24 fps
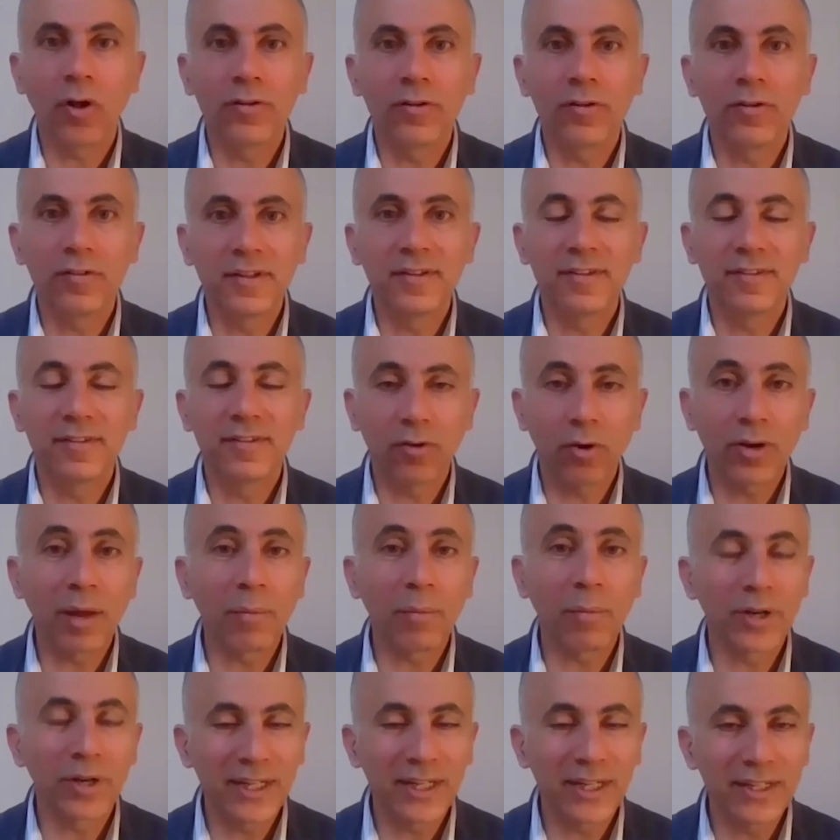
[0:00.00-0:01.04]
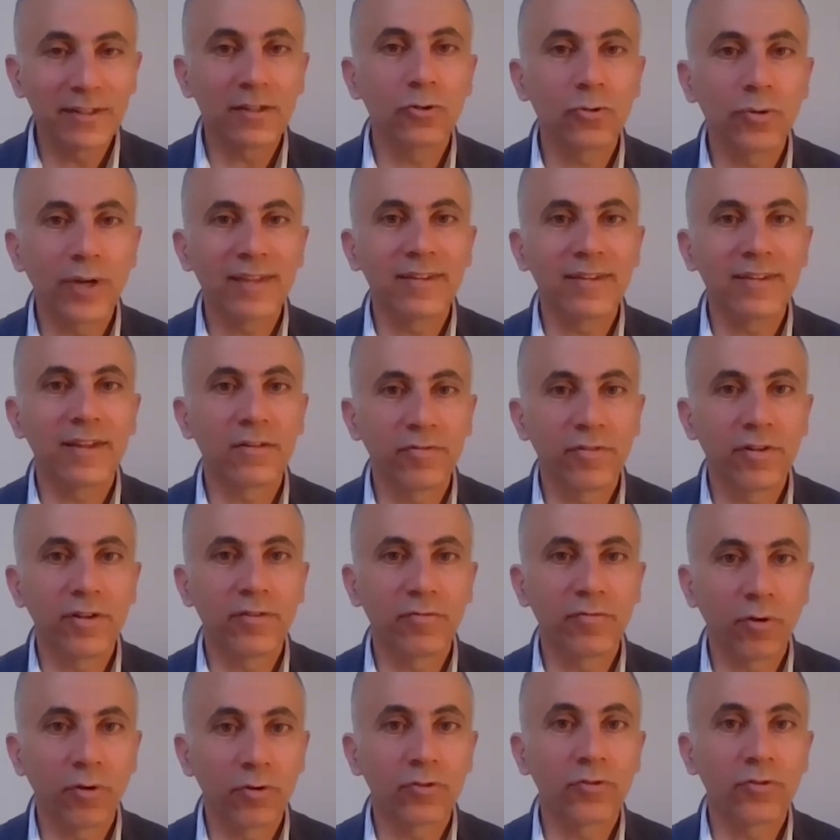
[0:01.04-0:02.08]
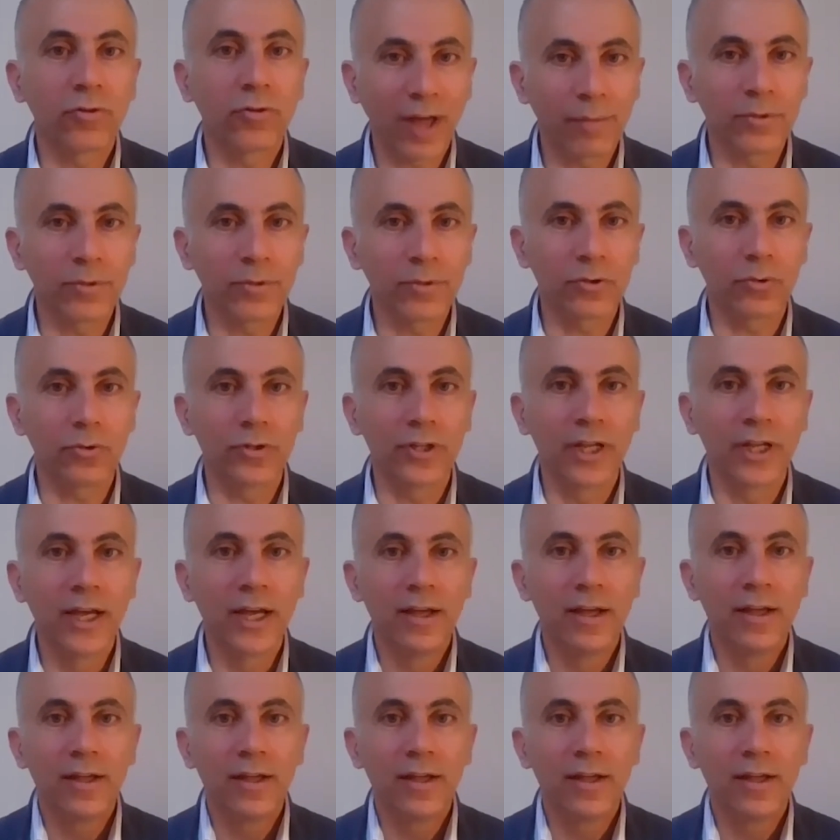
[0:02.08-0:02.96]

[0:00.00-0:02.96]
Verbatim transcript: all citizens collaborating together for the common good.